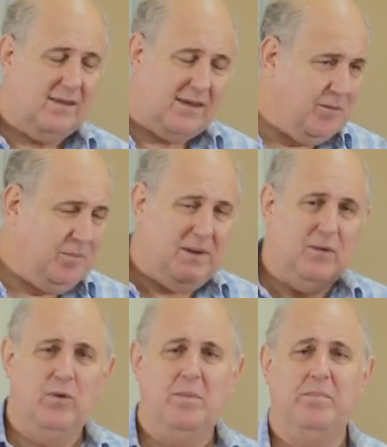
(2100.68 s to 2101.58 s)
don't be a
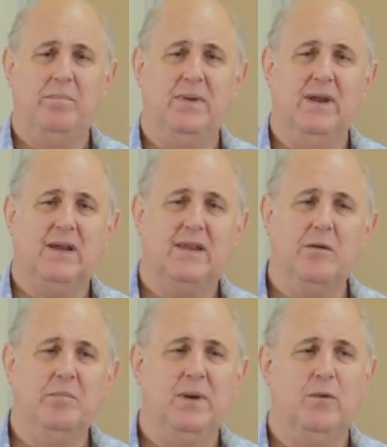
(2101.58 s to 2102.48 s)
wimp, Nick.
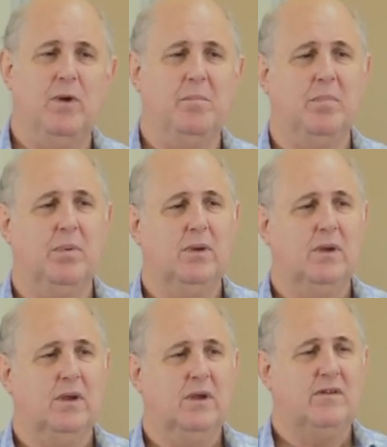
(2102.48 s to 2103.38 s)
Don't be a wimp.
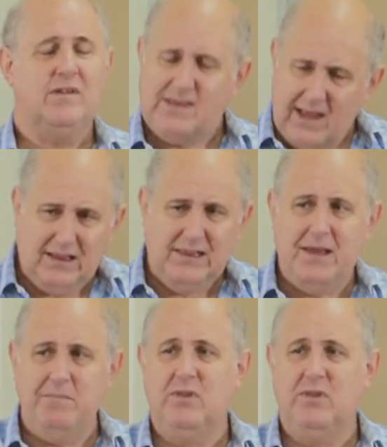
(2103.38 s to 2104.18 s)
Just tell them